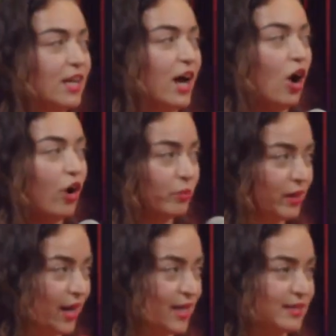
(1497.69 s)

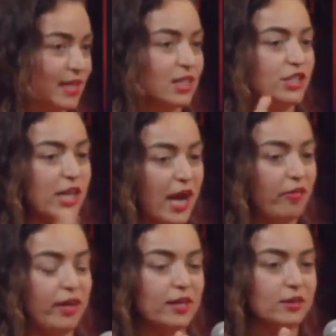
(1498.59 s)
harmonizing, sharing and